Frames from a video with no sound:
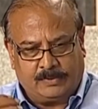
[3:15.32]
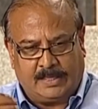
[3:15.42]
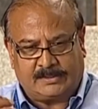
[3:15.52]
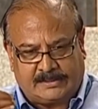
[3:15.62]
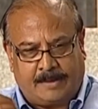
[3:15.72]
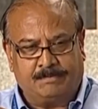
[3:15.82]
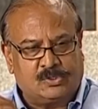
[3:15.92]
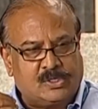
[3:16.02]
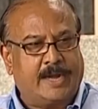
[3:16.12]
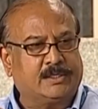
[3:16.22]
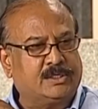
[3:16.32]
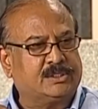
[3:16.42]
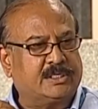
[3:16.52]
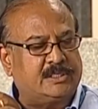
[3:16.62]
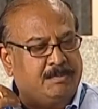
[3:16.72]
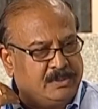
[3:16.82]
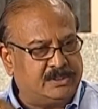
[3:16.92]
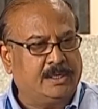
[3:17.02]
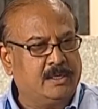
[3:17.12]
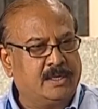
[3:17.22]
there's some strategic discussion
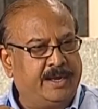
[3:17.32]
missing,